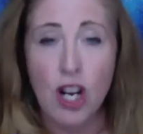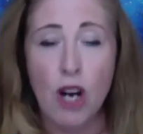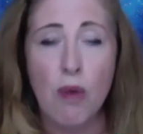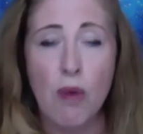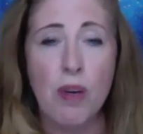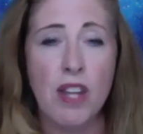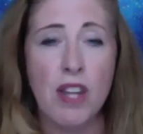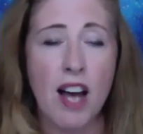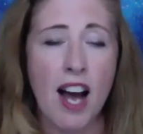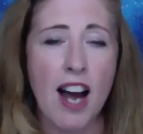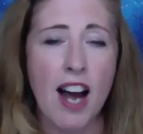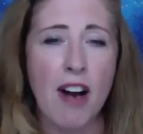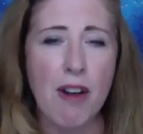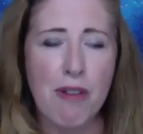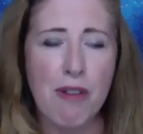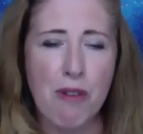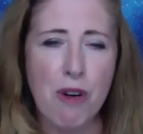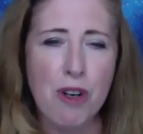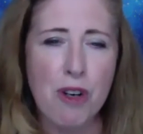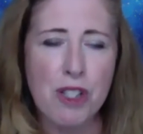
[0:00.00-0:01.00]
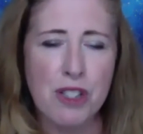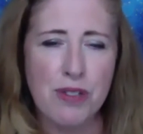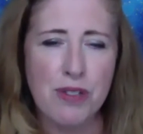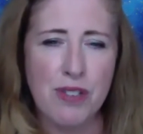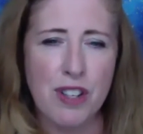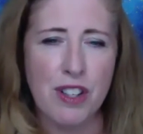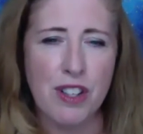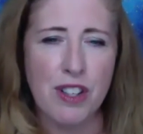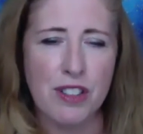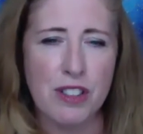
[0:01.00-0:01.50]
with a higher force
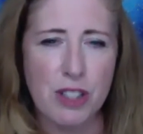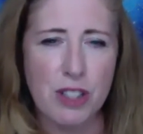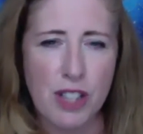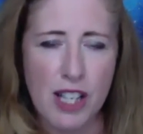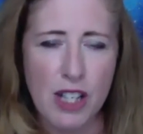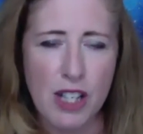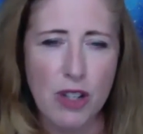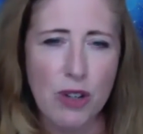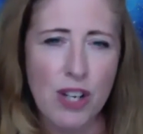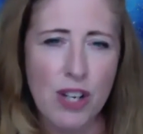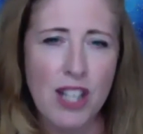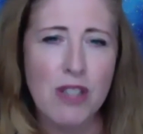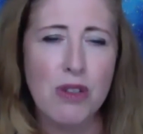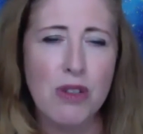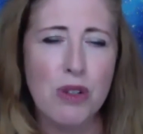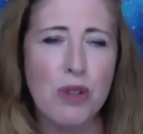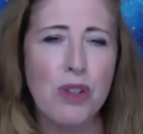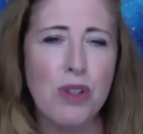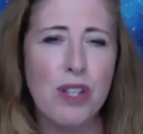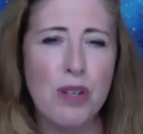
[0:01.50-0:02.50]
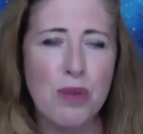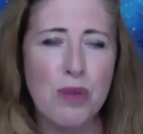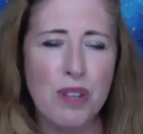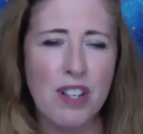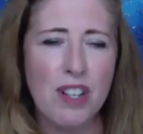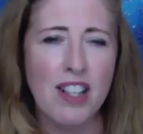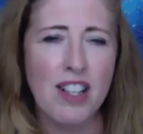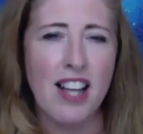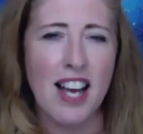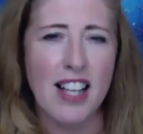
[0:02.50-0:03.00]
field so that you can truly
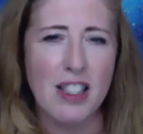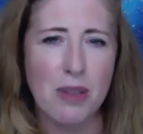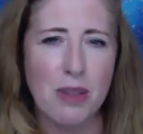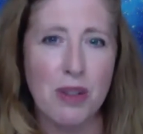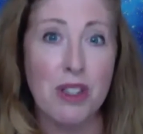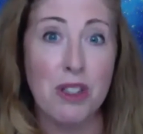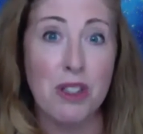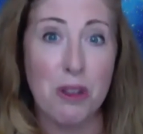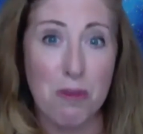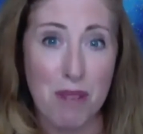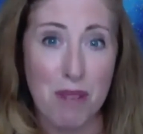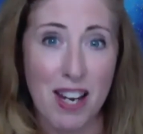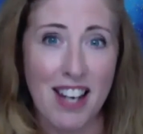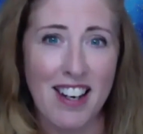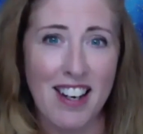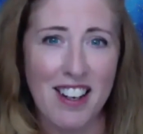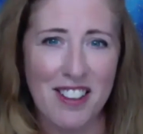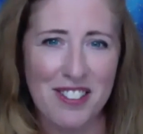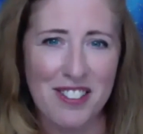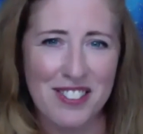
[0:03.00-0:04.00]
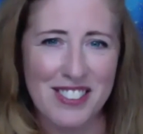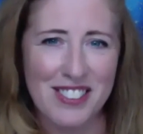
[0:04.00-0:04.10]
realize what you're made of.